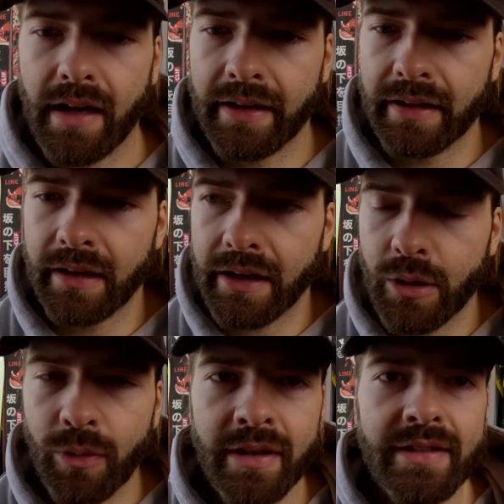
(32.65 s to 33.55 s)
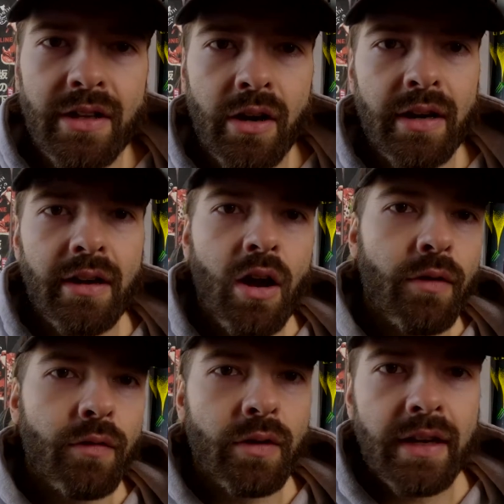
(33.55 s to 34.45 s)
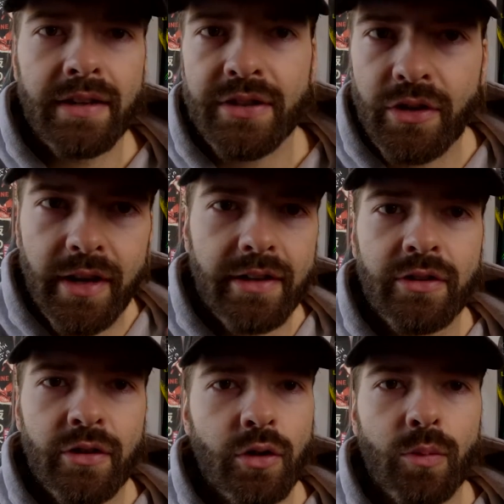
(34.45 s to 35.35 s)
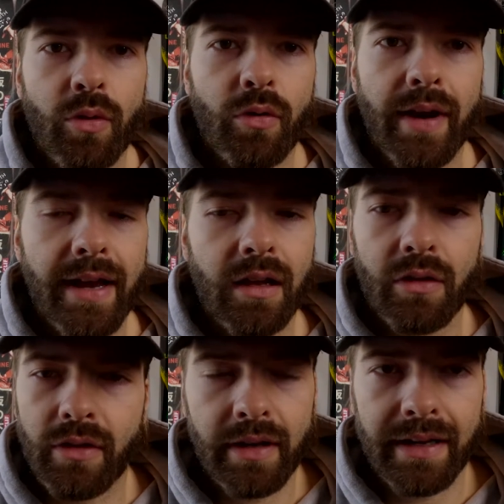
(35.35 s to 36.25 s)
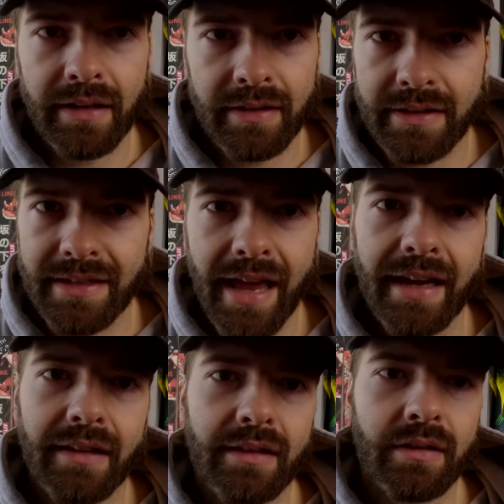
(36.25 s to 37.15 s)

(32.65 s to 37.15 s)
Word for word: Ideally, you want to start it off on a straight tube or rail or a slight